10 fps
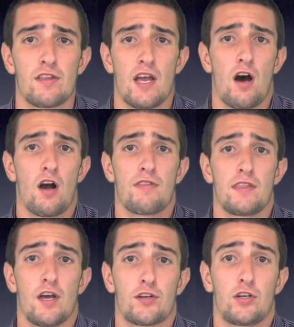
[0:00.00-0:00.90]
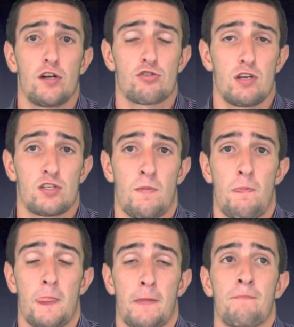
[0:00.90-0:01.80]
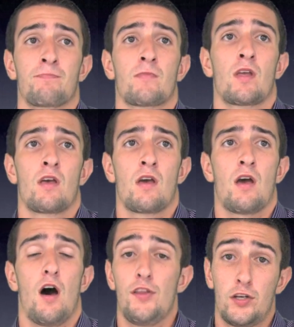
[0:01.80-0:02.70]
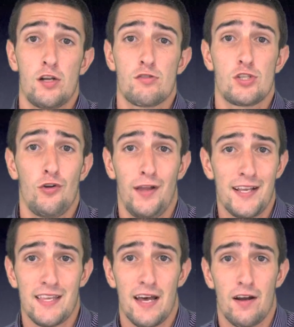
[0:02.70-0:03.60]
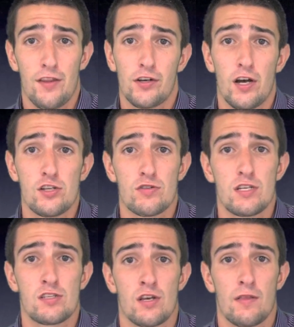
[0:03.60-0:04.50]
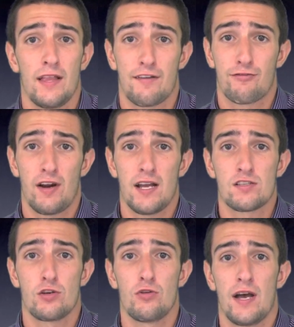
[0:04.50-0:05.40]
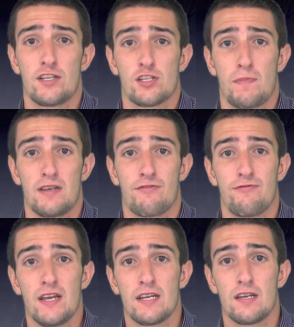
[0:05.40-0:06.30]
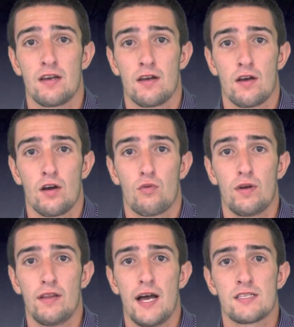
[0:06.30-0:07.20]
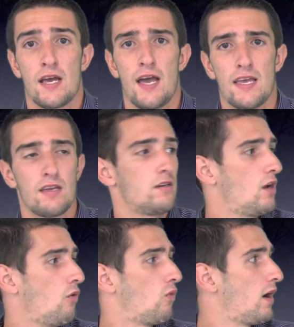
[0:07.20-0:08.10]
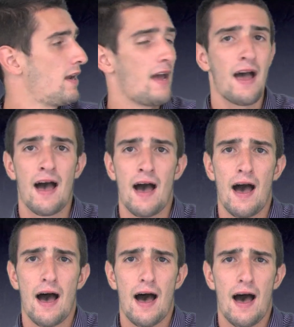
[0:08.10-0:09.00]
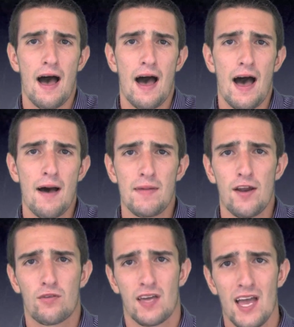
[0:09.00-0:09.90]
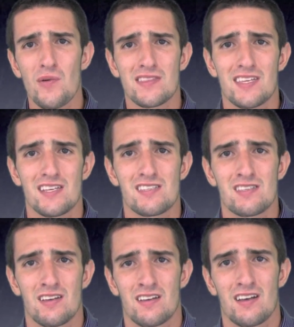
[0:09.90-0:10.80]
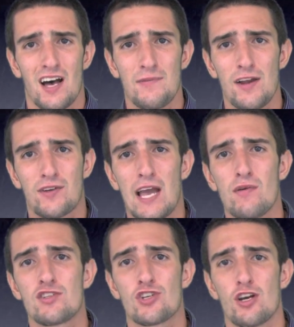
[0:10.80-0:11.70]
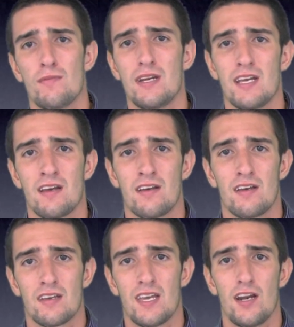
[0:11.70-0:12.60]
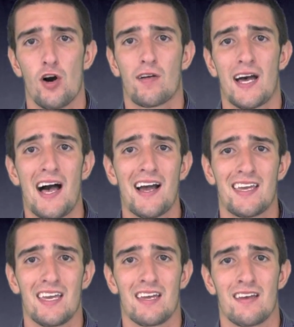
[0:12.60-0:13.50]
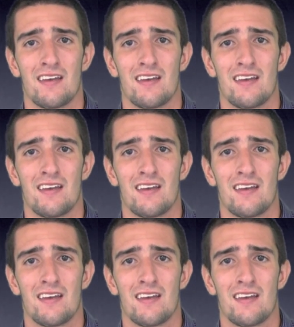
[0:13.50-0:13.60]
they are than the other countries. Other countries don't like that. Other countries, like France, who had just been defeated, realize, hey, you know what? I'm not okay with this. I'm not okay with Germany getting all cocky.